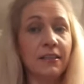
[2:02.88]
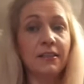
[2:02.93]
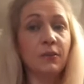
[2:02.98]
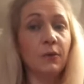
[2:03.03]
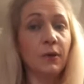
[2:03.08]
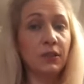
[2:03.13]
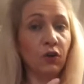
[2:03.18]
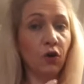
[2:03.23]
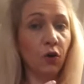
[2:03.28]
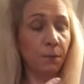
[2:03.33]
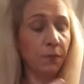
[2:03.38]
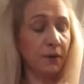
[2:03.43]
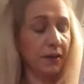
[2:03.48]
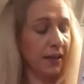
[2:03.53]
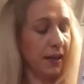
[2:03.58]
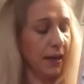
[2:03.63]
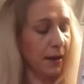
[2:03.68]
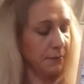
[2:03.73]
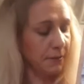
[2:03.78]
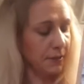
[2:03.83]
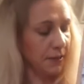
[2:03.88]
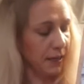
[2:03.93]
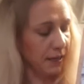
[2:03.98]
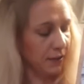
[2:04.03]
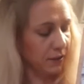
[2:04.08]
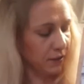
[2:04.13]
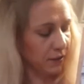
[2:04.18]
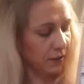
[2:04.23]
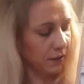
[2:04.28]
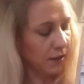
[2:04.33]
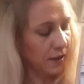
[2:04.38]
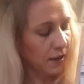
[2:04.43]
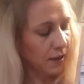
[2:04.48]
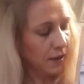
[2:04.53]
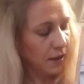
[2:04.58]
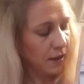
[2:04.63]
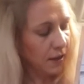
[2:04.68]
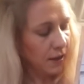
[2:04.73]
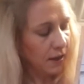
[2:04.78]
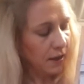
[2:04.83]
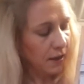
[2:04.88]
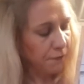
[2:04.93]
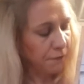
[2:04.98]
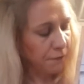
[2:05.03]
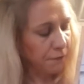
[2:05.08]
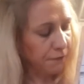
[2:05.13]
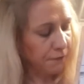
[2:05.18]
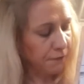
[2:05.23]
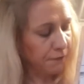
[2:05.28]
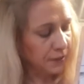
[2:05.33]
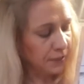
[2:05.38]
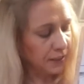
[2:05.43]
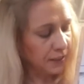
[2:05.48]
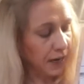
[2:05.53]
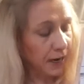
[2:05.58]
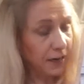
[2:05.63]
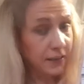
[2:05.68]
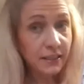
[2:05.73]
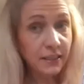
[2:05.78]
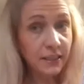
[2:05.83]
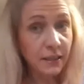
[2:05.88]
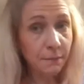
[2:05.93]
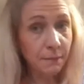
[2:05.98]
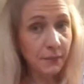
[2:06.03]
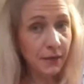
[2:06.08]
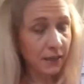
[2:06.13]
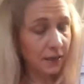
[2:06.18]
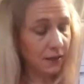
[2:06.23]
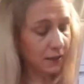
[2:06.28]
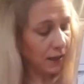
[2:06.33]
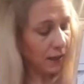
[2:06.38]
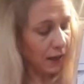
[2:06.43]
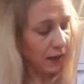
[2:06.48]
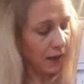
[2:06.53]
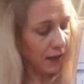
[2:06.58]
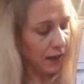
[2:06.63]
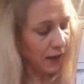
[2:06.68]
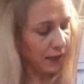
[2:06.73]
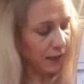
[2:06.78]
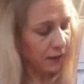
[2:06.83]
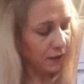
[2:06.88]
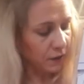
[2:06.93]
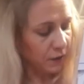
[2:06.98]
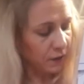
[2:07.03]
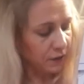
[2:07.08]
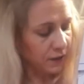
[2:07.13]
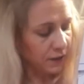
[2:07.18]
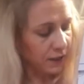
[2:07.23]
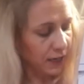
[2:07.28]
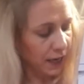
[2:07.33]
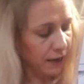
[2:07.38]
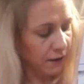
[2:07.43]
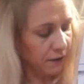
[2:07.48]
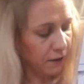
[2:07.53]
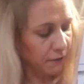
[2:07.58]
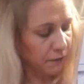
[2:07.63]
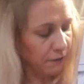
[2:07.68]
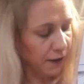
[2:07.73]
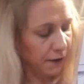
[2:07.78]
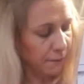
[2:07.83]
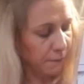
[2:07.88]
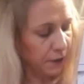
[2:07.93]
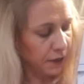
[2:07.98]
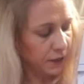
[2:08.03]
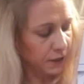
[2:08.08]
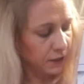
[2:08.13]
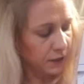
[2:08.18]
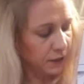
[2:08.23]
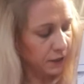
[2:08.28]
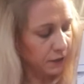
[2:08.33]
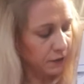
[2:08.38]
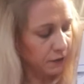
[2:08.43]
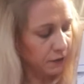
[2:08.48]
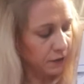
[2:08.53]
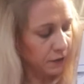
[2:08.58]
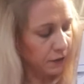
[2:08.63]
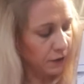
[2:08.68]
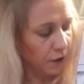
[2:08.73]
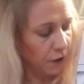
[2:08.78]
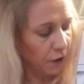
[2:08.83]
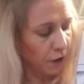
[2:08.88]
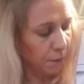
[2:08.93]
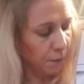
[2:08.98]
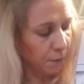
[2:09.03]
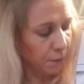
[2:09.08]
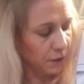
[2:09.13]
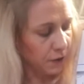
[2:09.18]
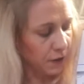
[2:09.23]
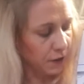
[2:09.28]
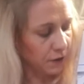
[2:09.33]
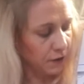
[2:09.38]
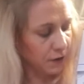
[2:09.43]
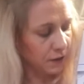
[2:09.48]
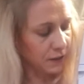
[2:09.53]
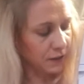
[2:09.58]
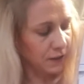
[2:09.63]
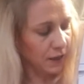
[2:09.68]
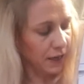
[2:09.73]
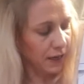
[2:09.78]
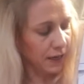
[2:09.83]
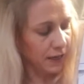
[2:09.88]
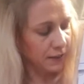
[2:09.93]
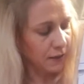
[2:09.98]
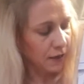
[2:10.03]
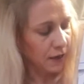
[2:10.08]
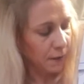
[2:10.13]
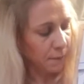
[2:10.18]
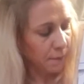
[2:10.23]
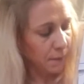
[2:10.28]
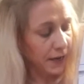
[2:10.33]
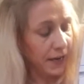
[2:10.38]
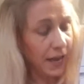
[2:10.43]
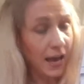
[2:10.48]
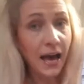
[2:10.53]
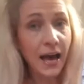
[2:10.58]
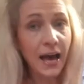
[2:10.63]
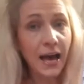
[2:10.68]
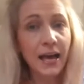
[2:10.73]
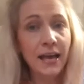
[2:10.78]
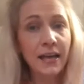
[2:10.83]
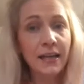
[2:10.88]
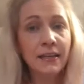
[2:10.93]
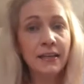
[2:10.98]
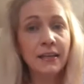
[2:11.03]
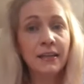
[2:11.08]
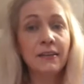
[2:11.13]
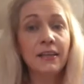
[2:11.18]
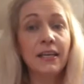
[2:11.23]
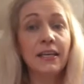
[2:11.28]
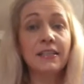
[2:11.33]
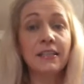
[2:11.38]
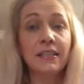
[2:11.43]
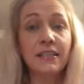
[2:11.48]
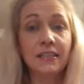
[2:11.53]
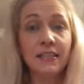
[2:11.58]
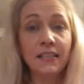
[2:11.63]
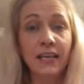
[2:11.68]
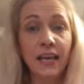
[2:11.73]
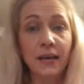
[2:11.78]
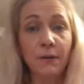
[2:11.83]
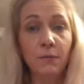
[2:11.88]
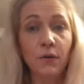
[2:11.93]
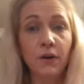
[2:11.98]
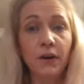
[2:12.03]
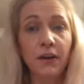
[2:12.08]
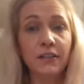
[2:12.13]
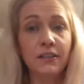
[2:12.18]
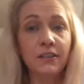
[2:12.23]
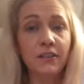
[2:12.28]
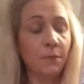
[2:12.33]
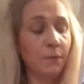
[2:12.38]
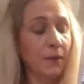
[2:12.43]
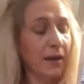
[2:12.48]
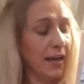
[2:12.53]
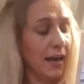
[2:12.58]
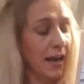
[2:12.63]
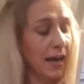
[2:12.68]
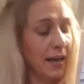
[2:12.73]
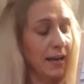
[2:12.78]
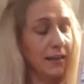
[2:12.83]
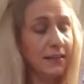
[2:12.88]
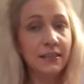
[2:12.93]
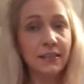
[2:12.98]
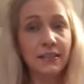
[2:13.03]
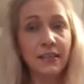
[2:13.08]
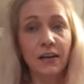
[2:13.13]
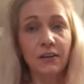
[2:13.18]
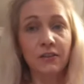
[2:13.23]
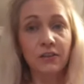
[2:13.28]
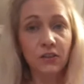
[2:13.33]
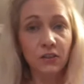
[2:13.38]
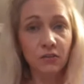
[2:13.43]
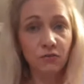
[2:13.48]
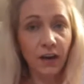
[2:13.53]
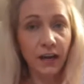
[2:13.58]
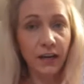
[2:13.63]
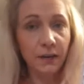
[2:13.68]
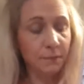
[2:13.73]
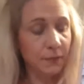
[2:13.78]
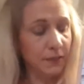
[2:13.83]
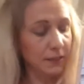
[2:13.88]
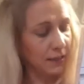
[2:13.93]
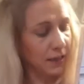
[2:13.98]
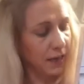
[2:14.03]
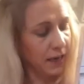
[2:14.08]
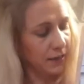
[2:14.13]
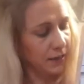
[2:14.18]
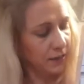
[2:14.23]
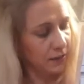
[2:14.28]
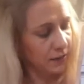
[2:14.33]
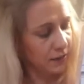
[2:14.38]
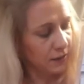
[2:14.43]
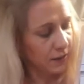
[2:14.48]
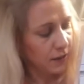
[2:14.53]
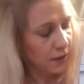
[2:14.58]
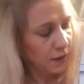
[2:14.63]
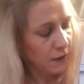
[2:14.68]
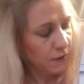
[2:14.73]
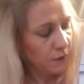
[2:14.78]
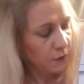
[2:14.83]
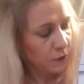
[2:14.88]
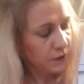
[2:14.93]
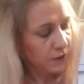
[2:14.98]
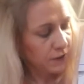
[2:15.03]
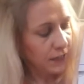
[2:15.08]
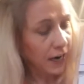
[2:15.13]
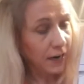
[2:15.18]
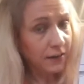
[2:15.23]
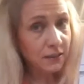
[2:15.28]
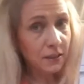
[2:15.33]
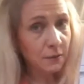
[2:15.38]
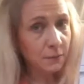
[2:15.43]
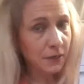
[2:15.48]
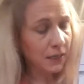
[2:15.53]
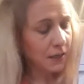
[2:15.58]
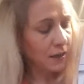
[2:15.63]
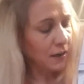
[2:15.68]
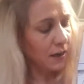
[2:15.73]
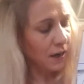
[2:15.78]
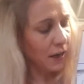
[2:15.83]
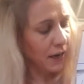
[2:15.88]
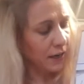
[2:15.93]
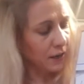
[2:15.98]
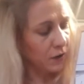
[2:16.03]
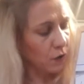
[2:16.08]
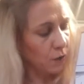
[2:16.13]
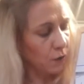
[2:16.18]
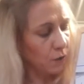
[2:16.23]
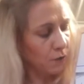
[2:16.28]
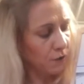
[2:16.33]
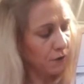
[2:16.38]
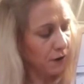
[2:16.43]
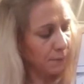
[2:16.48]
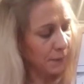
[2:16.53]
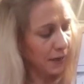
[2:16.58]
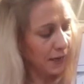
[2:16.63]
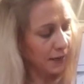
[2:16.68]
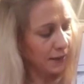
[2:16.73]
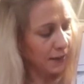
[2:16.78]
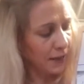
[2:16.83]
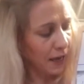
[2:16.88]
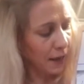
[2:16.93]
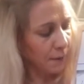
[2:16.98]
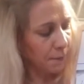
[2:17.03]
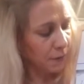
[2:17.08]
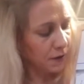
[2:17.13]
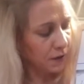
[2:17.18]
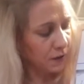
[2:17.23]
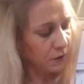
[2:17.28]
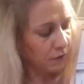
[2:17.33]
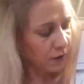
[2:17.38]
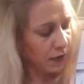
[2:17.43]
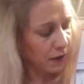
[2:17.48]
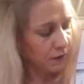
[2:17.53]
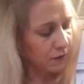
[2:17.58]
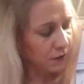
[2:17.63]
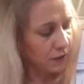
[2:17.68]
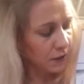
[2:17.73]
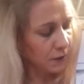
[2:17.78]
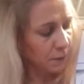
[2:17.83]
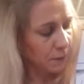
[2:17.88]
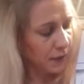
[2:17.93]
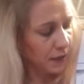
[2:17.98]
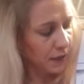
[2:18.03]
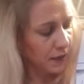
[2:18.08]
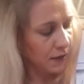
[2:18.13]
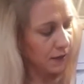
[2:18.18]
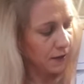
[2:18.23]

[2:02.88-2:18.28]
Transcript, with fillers: I don't put a capital letter. Start in the middle of the line, go down the vampire's toot, up the other side. My ah is the same word, so my ah starts right beside it. Start in the middle of the line, go make the apple as round as can be,